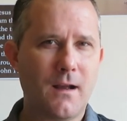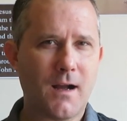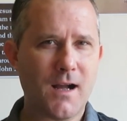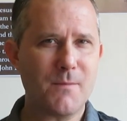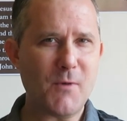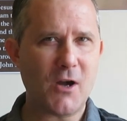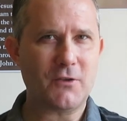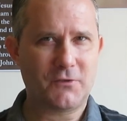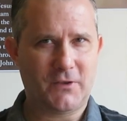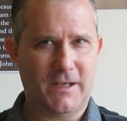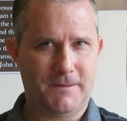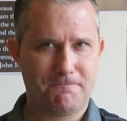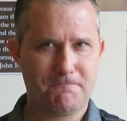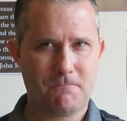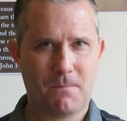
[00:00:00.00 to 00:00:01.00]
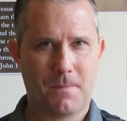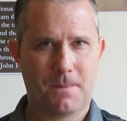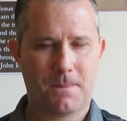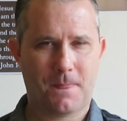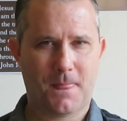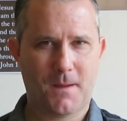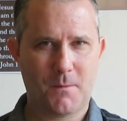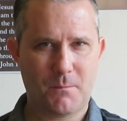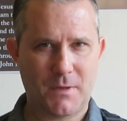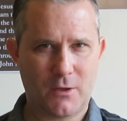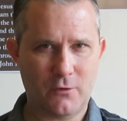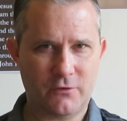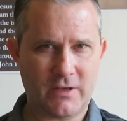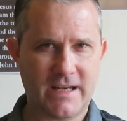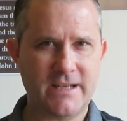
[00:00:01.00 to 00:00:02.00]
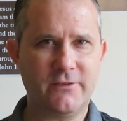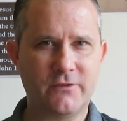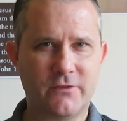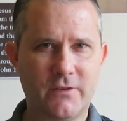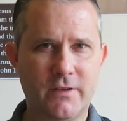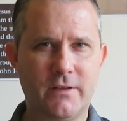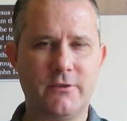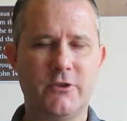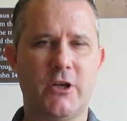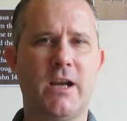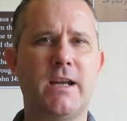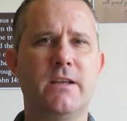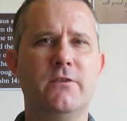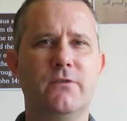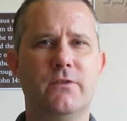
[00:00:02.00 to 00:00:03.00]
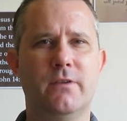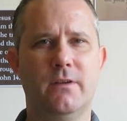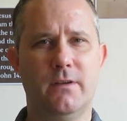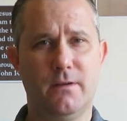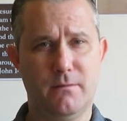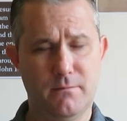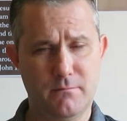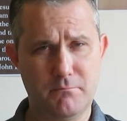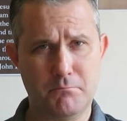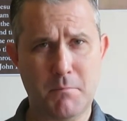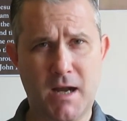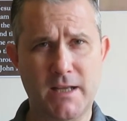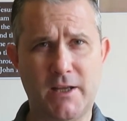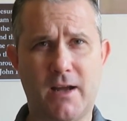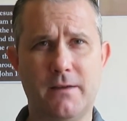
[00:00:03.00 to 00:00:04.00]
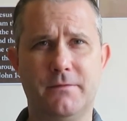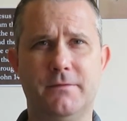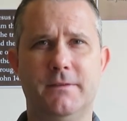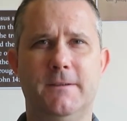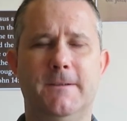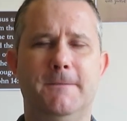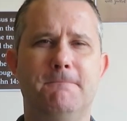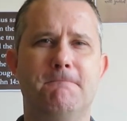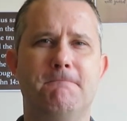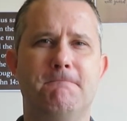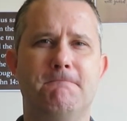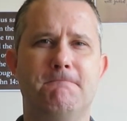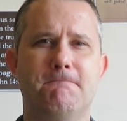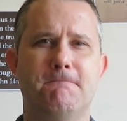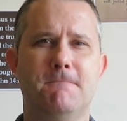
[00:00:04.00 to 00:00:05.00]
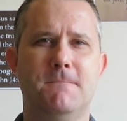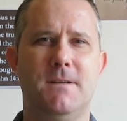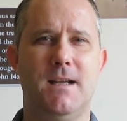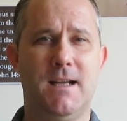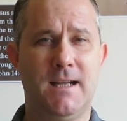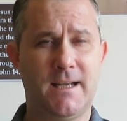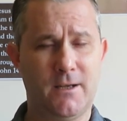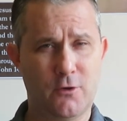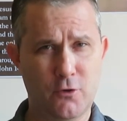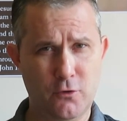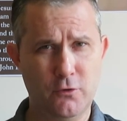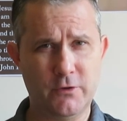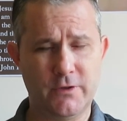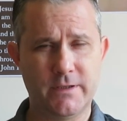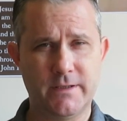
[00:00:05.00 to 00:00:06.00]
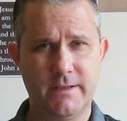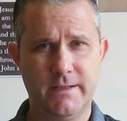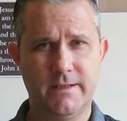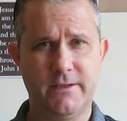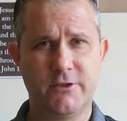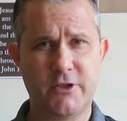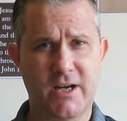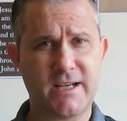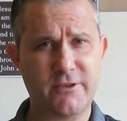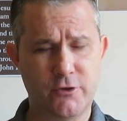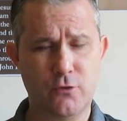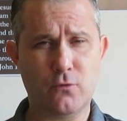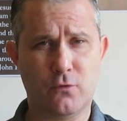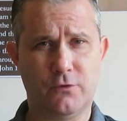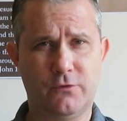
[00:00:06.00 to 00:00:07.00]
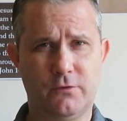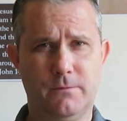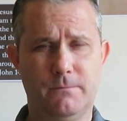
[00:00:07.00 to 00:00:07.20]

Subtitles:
I'm asking because Easter changed my life, and it could change yours.